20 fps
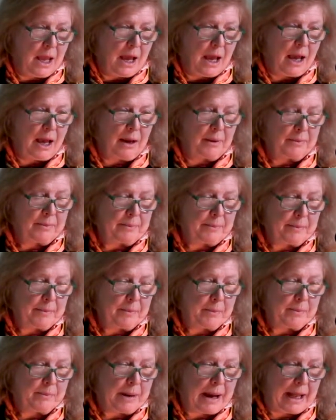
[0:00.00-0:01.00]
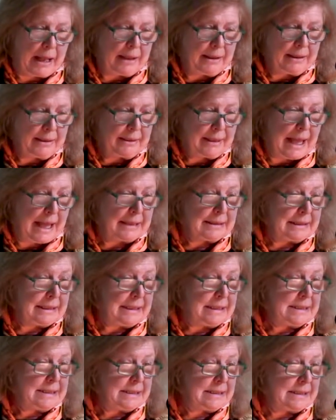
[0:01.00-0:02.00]
Uh, but that
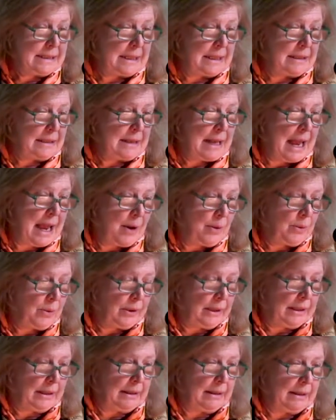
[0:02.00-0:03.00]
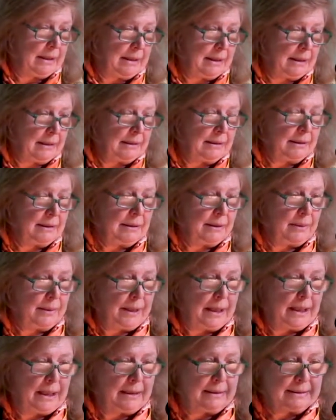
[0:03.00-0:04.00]
leads us in now we're into the
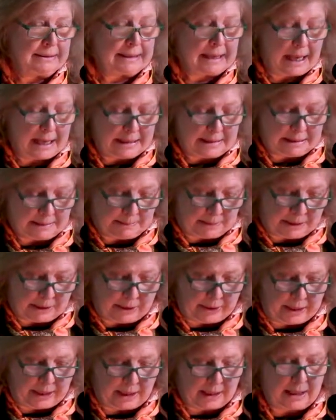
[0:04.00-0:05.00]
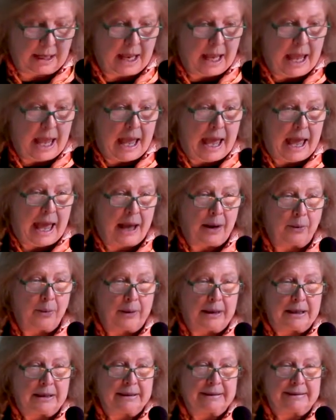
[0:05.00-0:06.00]
Louis Seize period, and
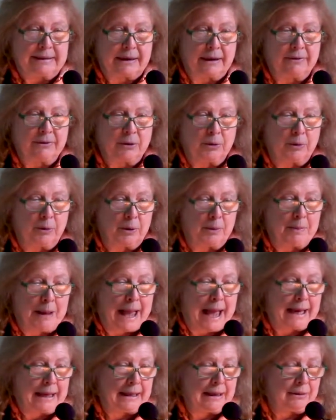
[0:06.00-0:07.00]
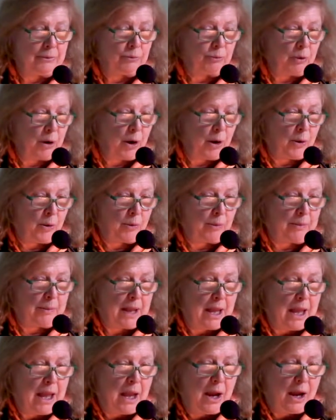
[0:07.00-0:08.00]
we discover we're back in Rome,
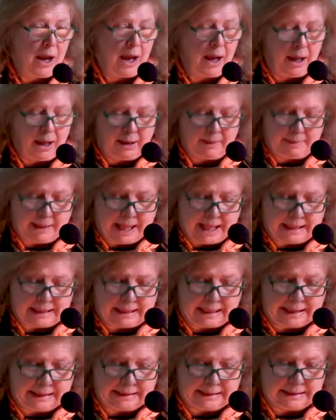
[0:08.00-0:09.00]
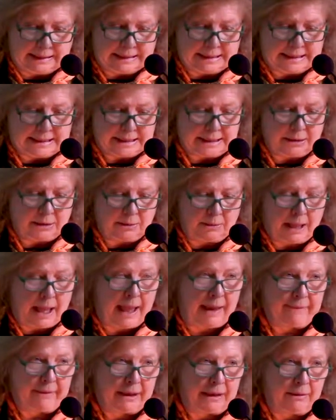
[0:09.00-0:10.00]
um, and Italy still
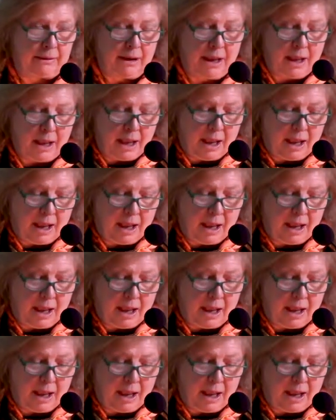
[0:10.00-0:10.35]
having.